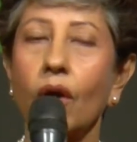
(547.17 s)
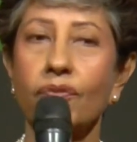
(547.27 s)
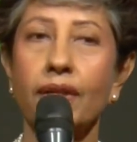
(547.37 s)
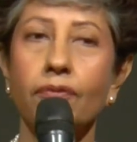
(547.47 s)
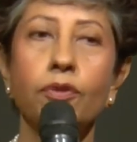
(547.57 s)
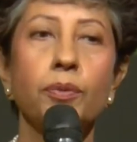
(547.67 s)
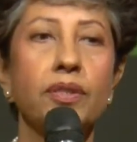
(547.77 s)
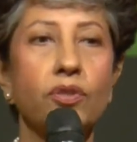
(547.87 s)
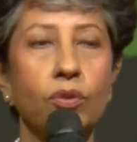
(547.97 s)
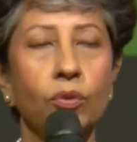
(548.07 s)
of an
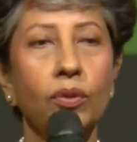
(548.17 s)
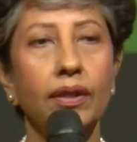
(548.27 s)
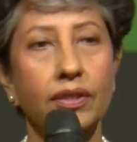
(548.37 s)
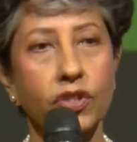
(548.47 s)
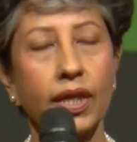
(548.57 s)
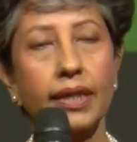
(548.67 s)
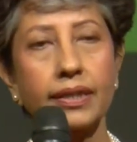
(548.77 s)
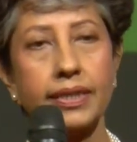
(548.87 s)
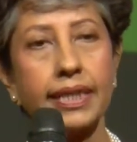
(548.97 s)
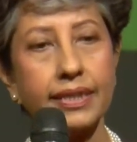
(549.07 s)
affluent school, a
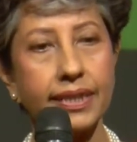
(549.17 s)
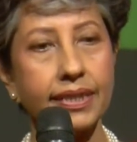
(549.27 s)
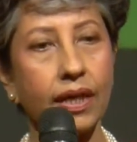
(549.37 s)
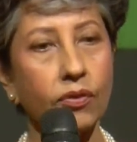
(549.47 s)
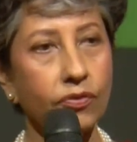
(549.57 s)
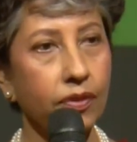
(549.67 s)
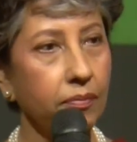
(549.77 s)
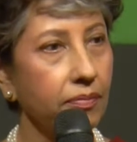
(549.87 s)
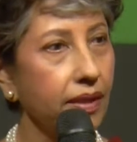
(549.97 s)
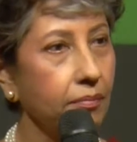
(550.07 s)
child getting down
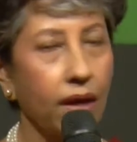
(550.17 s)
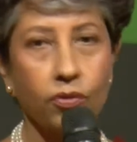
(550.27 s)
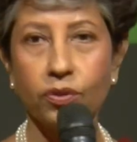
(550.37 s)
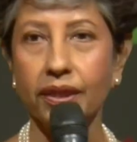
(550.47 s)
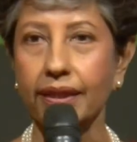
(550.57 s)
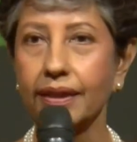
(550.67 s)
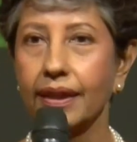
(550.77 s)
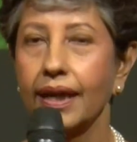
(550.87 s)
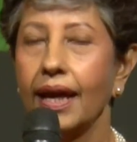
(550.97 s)
from a Maruti